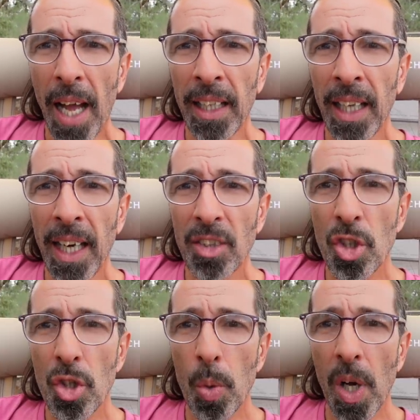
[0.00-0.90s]
and
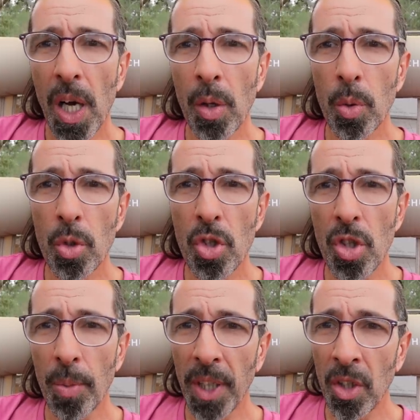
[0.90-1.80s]
connected to a hose
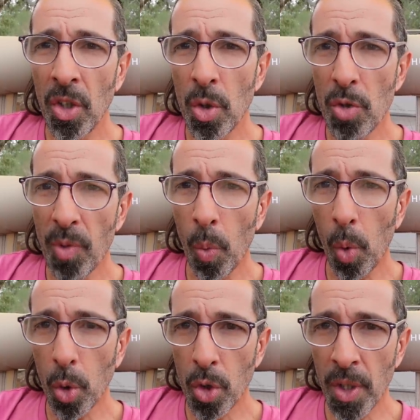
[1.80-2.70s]
that we can use for
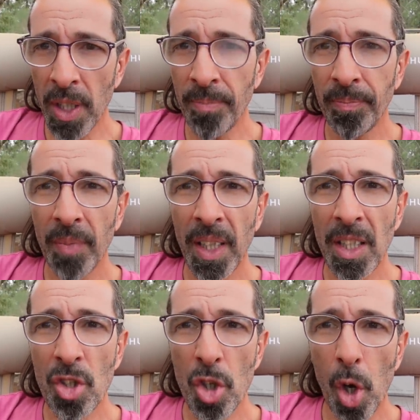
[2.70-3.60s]
watering in
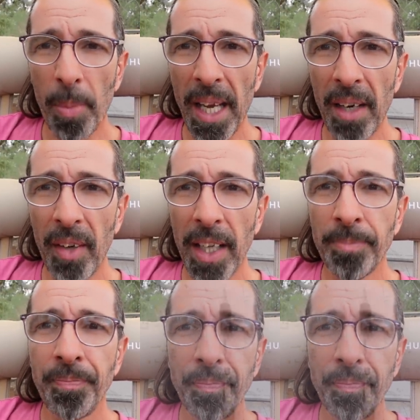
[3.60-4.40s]
this top area.